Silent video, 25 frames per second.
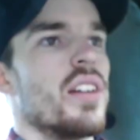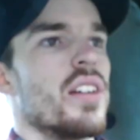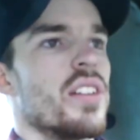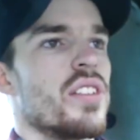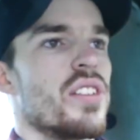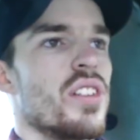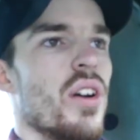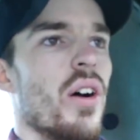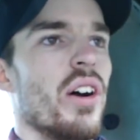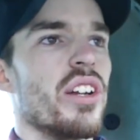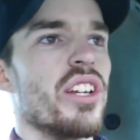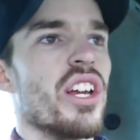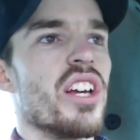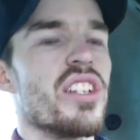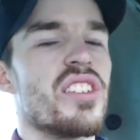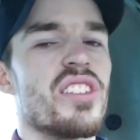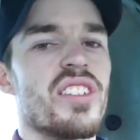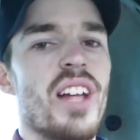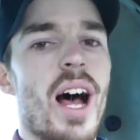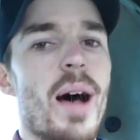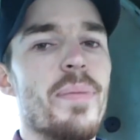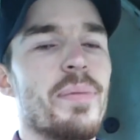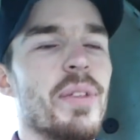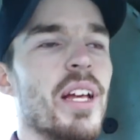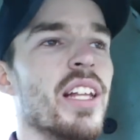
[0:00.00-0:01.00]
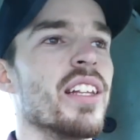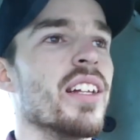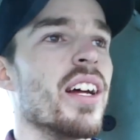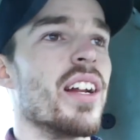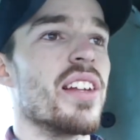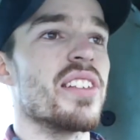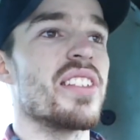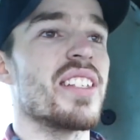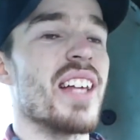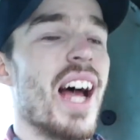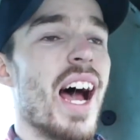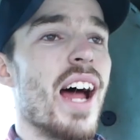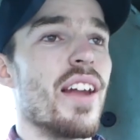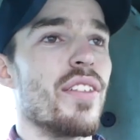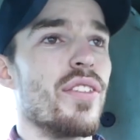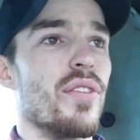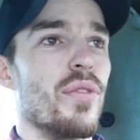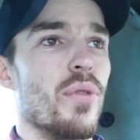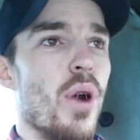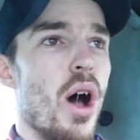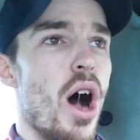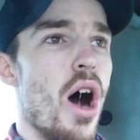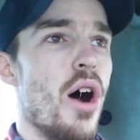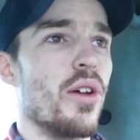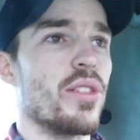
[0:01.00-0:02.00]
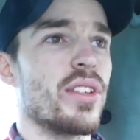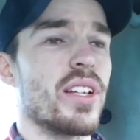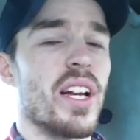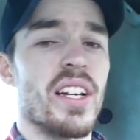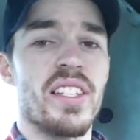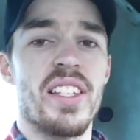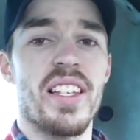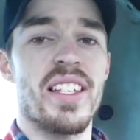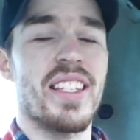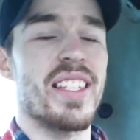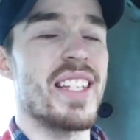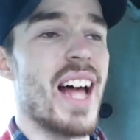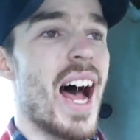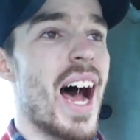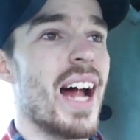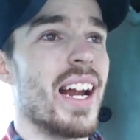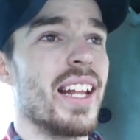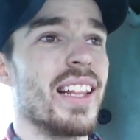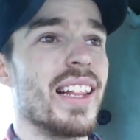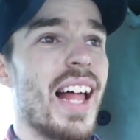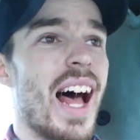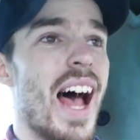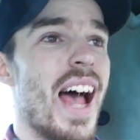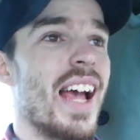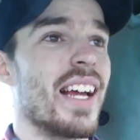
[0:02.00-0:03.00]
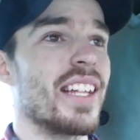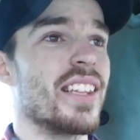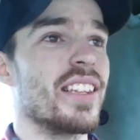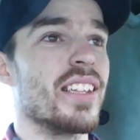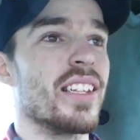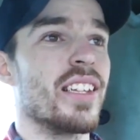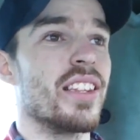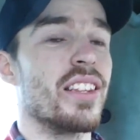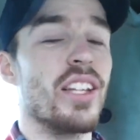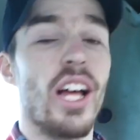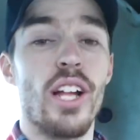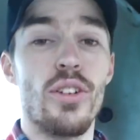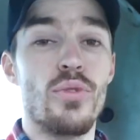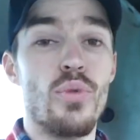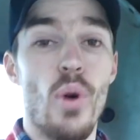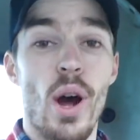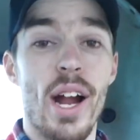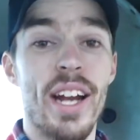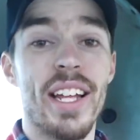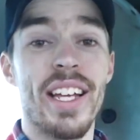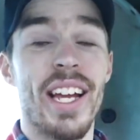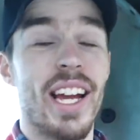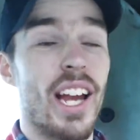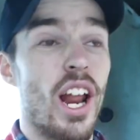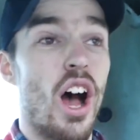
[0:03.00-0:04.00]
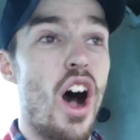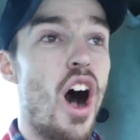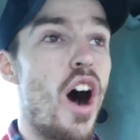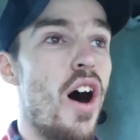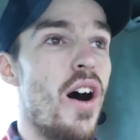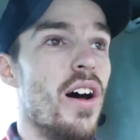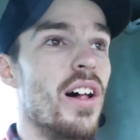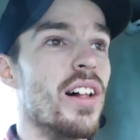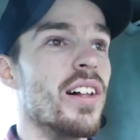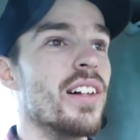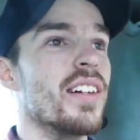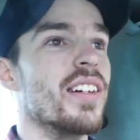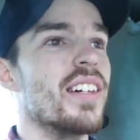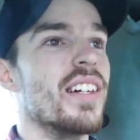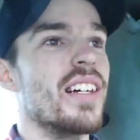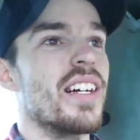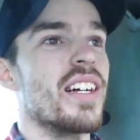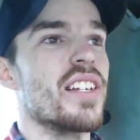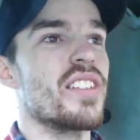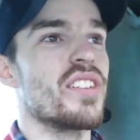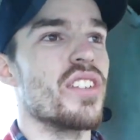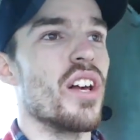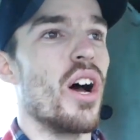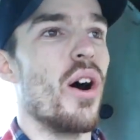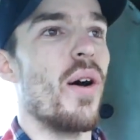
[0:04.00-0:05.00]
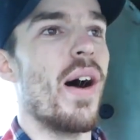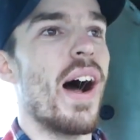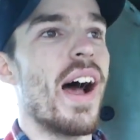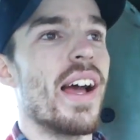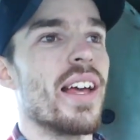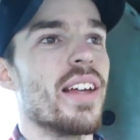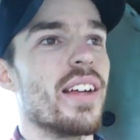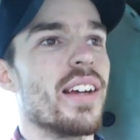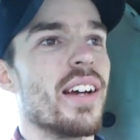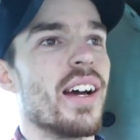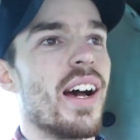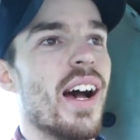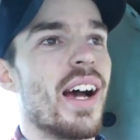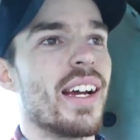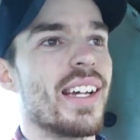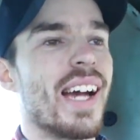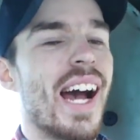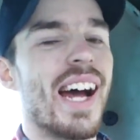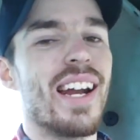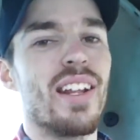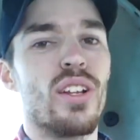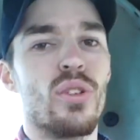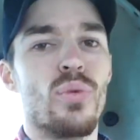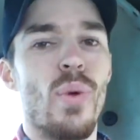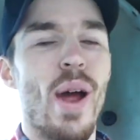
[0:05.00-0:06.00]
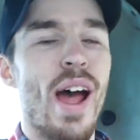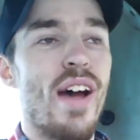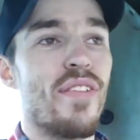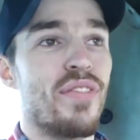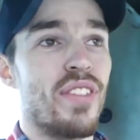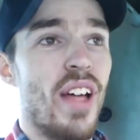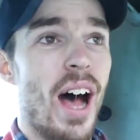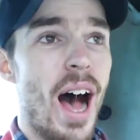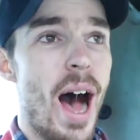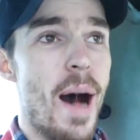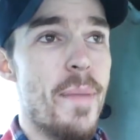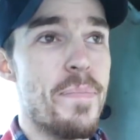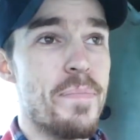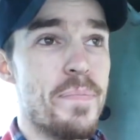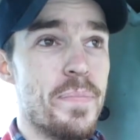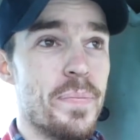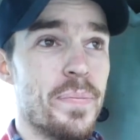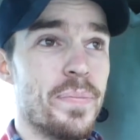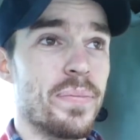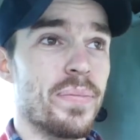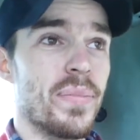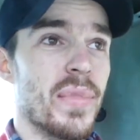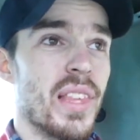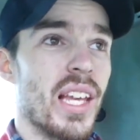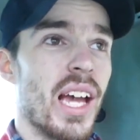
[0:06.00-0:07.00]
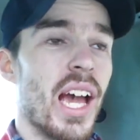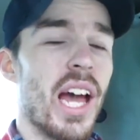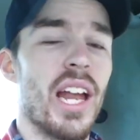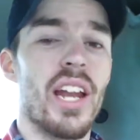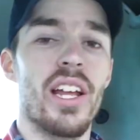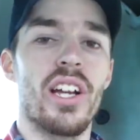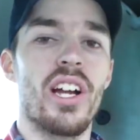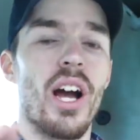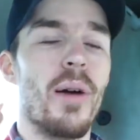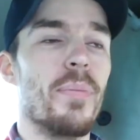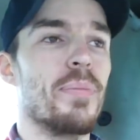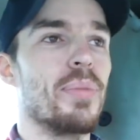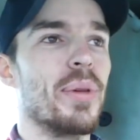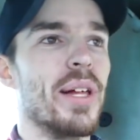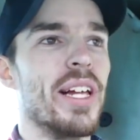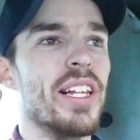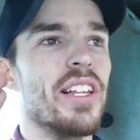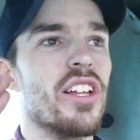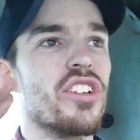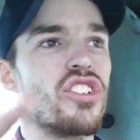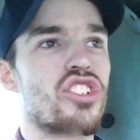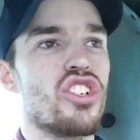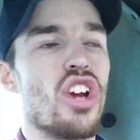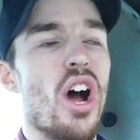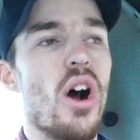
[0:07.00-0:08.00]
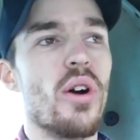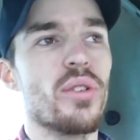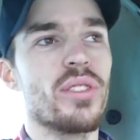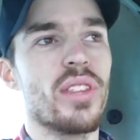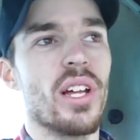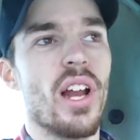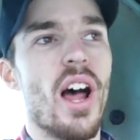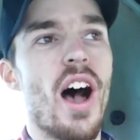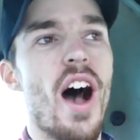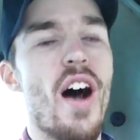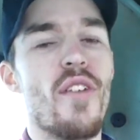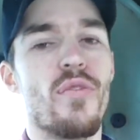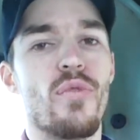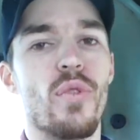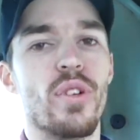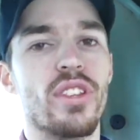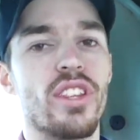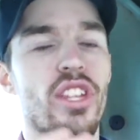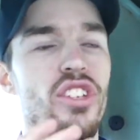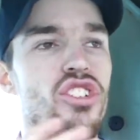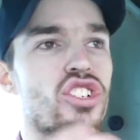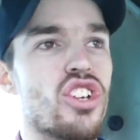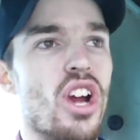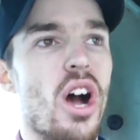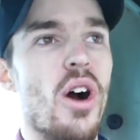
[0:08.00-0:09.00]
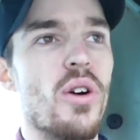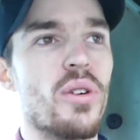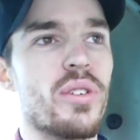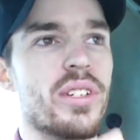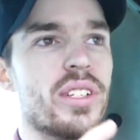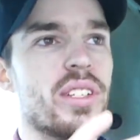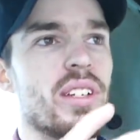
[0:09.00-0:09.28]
So I just stopped in on the side of the road because it started like not running at all. So I got it revved up and I completely choked it off with the choke